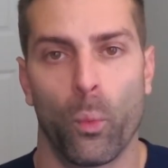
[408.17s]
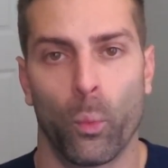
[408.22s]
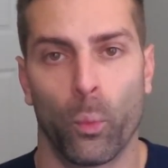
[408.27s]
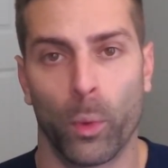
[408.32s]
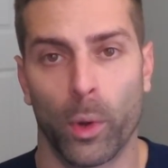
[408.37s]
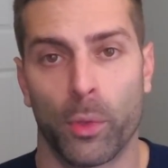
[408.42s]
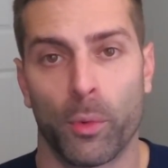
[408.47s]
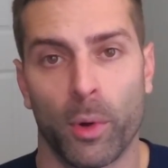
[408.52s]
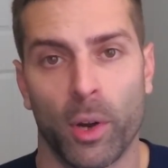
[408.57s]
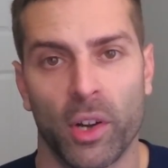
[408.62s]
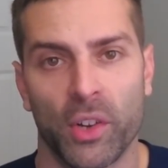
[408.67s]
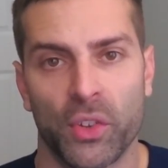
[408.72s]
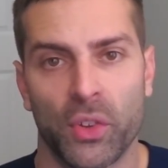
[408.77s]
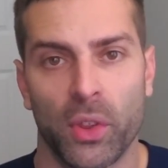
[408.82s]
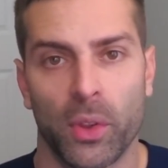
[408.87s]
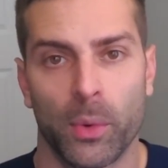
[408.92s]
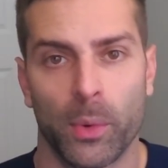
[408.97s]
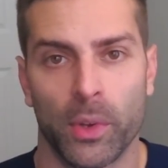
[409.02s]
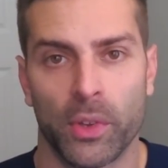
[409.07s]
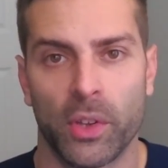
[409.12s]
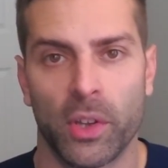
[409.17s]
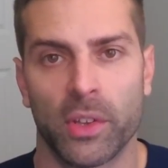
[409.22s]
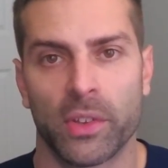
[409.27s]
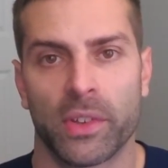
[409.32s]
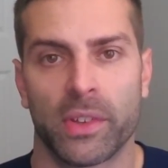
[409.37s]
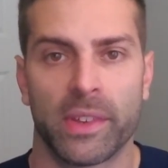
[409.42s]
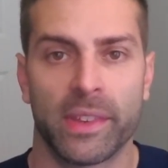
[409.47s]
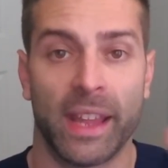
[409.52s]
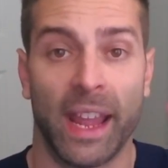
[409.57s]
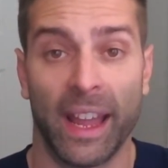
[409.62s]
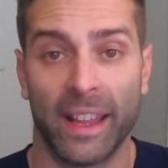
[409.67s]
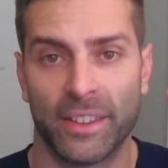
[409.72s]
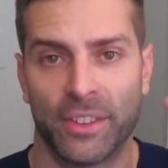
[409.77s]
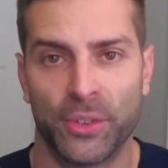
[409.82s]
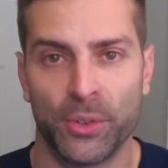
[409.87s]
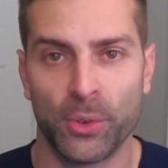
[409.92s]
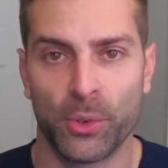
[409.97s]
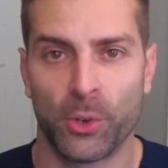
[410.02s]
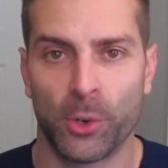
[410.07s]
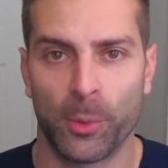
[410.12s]
With regards to the results, they had
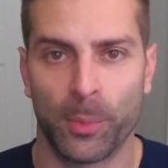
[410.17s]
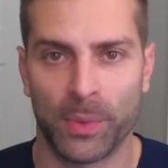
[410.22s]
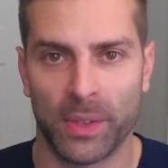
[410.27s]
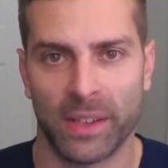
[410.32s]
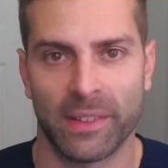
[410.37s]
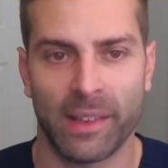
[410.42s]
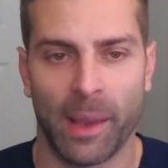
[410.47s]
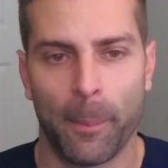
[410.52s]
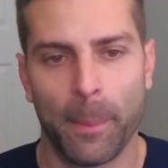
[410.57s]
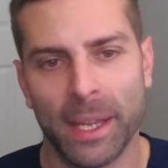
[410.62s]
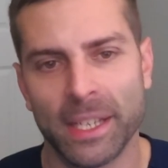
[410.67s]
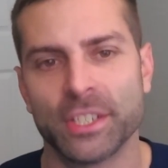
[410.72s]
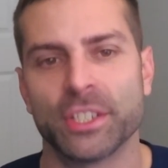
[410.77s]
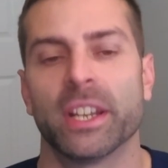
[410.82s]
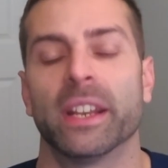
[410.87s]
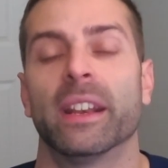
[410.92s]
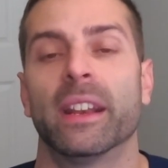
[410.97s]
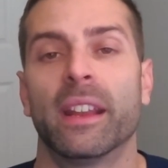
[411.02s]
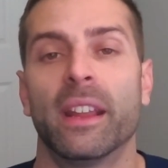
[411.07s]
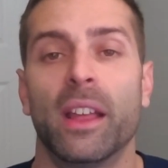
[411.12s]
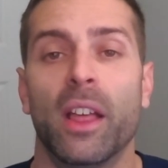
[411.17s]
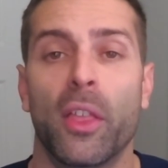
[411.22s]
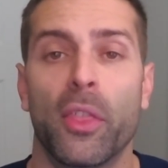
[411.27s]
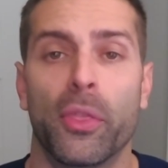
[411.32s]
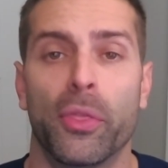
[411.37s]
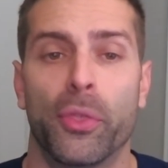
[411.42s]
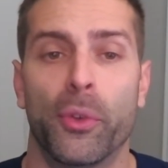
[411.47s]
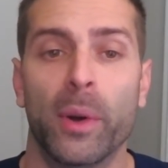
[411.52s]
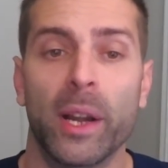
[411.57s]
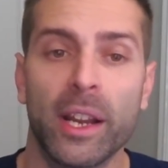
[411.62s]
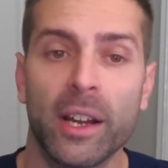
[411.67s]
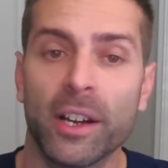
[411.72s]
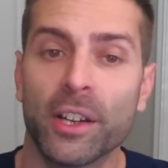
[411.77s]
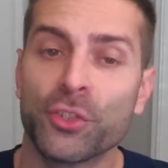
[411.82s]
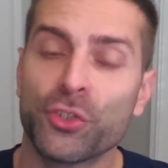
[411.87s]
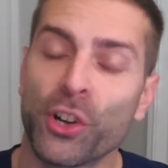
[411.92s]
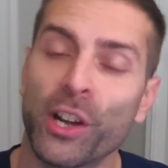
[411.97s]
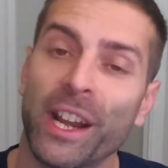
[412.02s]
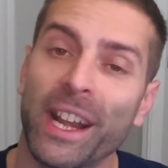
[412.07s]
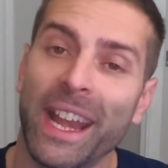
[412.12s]
two groups, as I mentioned.
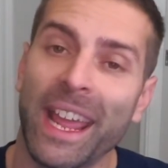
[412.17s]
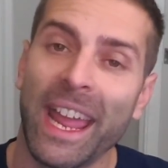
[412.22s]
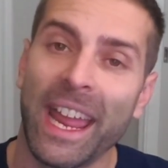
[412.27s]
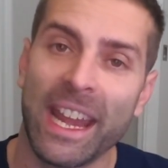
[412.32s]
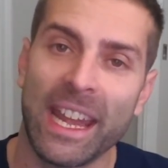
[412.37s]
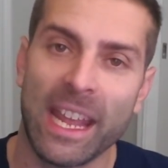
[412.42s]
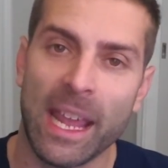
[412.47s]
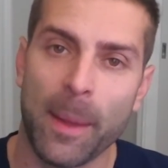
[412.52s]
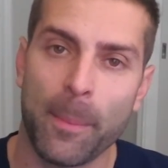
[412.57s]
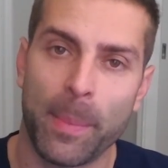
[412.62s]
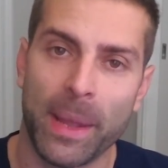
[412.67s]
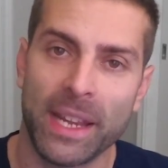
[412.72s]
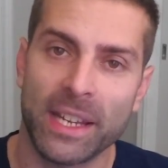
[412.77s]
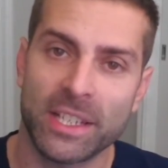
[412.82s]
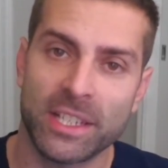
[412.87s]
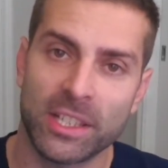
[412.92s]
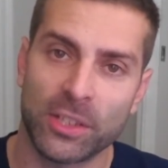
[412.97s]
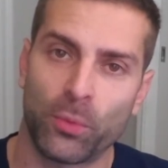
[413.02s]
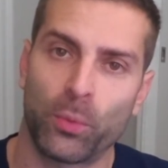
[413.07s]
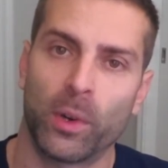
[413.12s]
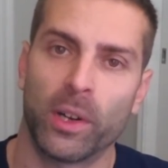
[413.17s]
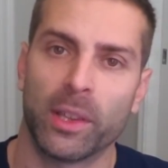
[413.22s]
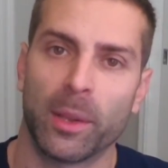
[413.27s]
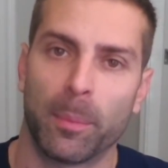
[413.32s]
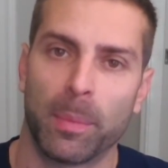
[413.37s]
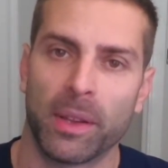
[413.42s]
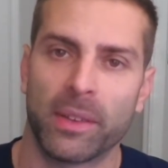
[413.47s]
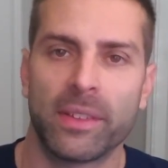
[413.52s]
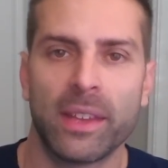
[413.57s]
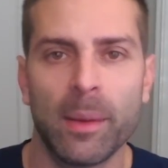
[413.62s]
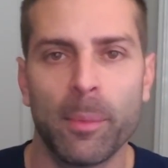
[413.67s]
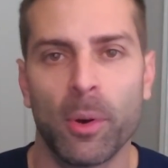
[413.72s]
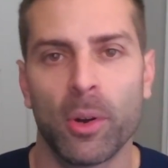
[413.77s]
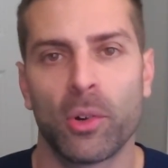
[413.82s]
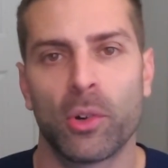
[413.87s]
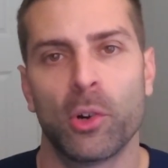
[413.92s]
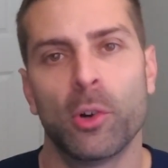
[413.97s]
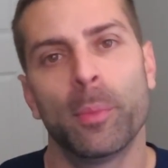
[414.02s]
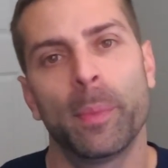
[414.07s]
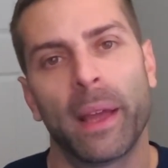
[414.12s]
388 patients were in the placebo
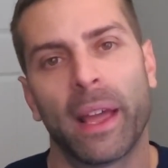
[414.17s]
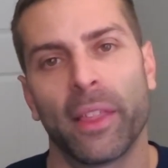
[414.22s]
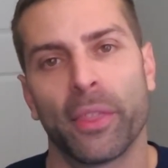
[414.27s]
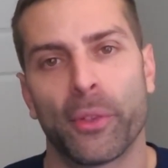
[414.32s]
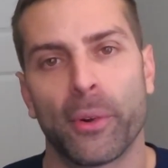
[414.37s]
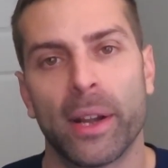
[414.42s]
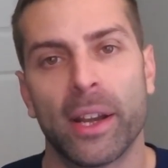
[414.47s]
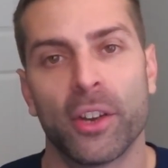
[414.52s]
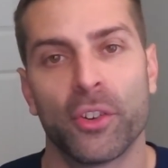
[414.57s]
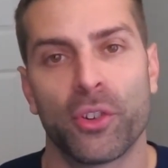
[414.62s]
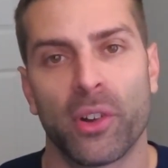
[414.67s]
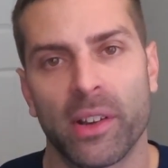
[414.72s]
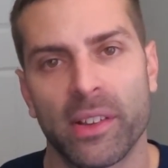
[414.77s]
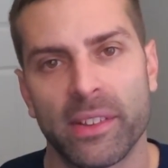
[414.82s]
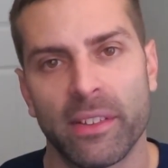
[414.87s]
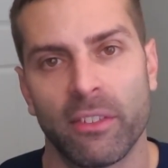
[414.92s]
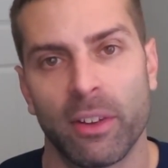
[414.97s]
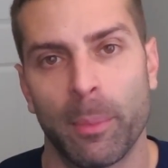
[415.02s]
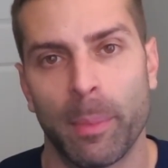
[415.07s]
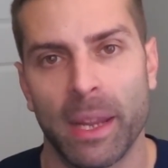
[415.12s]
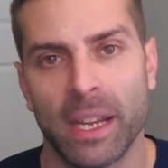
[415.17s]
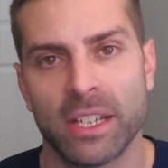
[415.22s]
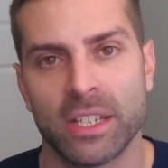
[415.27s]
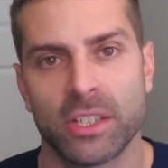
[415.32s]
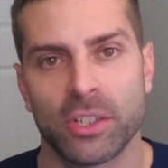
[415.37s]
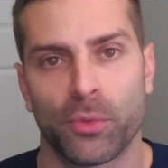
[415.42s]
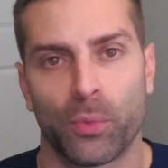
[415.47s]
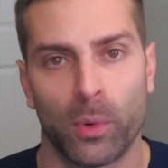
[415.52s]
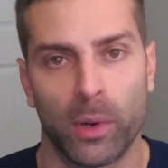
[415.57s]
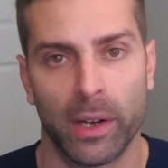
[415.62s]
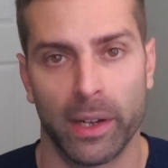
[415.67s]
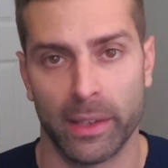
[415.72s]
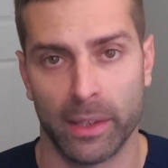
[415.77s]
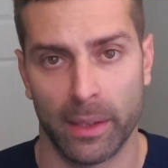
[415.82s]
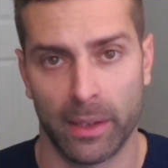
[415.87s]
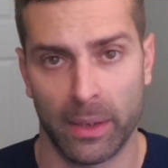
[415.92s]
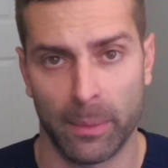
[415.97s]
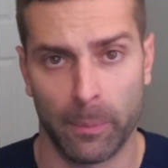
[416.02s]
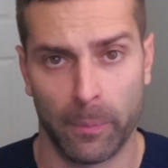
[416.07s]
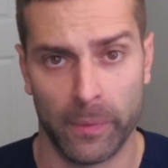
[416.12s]
group, and 370 patients were in
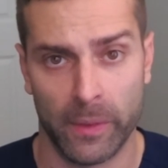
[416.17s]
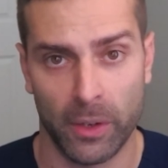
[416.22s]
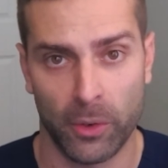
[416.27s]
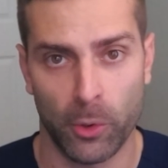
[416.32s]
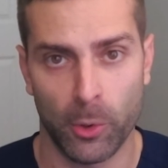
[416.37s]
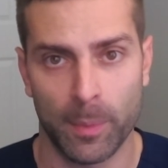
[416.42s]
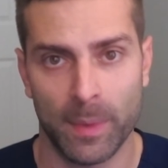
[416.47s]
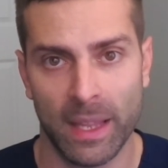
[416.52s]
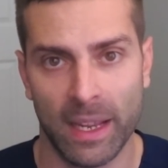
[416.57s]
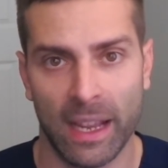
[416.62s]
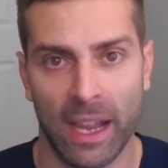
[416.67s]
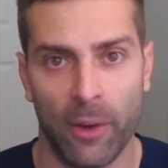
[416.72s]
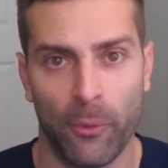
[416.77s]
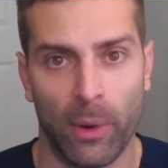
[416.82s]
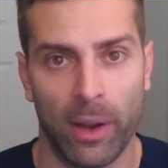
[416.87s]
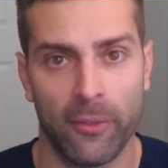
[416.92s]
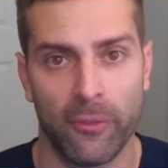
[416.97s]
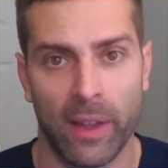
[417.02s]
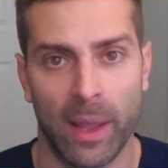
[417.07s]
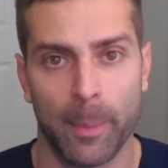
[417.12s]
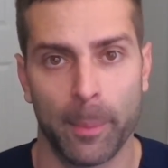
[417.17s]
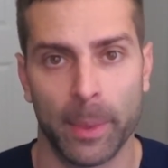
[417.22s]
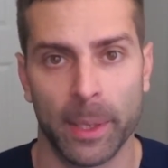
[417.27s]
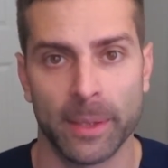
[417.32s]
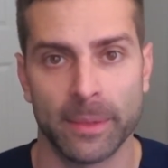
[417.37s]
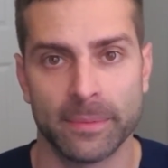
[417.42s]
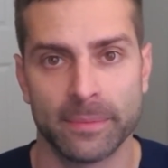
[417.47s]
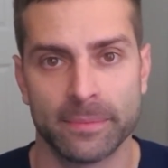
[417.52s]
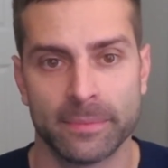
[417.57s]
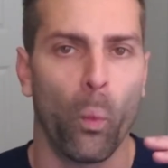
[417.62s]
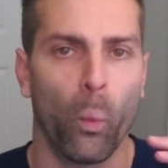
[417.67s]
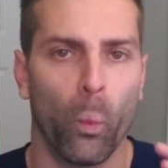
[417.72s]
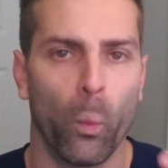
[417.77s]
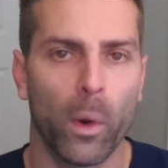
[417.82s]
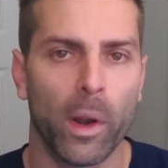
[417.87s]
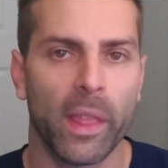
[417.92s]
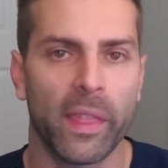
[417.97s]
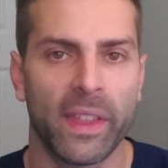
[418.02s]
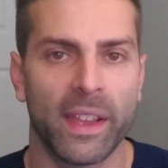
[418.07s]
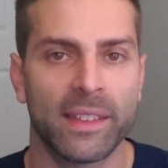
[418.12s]
the, the group that got rifampin.
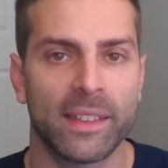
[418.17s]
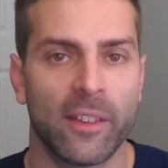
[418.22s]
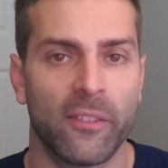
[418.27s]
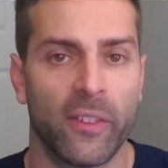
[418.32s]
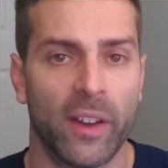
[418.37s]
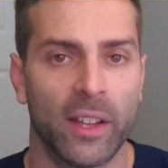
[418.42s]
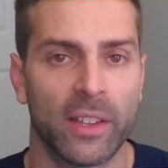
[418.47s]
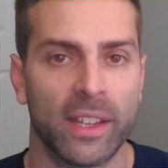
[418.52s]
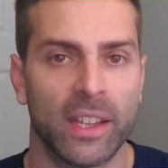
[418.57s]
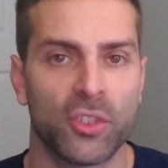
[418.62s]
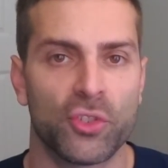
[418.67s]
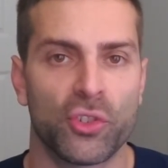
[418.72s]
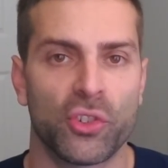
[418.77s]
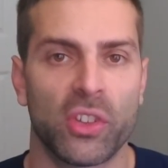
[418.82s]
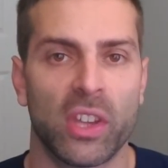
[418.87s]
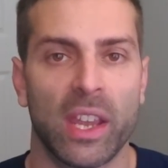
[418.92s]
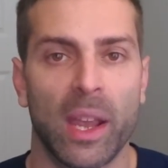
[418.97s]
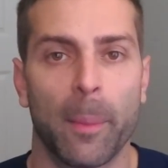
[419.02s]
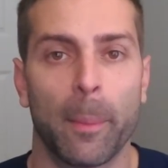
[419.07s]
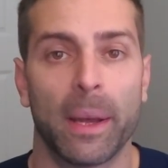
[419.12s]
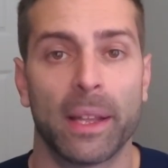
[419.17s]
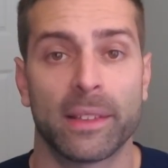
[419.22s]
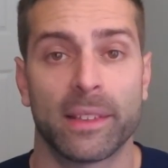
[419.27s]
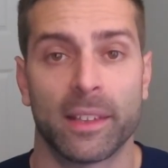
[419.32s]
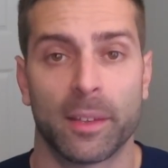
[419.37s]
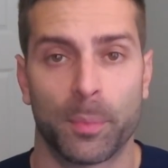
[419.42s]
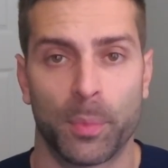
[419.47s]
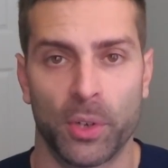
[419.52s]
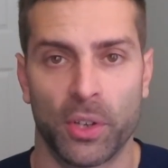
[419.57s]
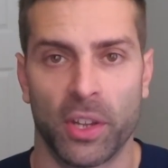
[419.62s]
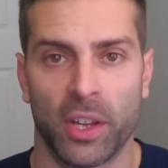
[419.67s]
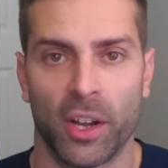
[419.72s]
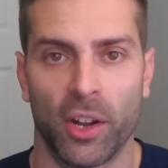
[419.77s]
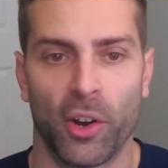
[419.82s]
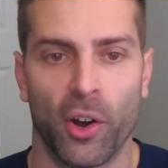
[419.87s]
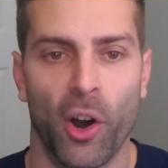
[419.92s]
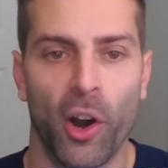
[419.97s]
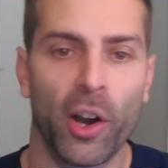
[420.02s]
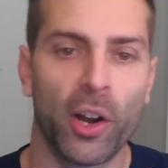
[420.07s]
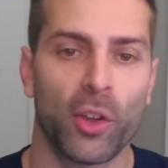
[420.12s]
One of the things I found interesting about this
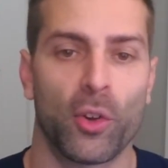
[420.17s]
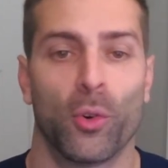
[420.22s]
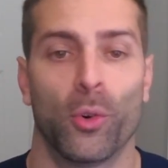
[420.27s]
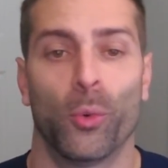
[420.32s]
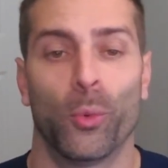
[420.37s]
particular article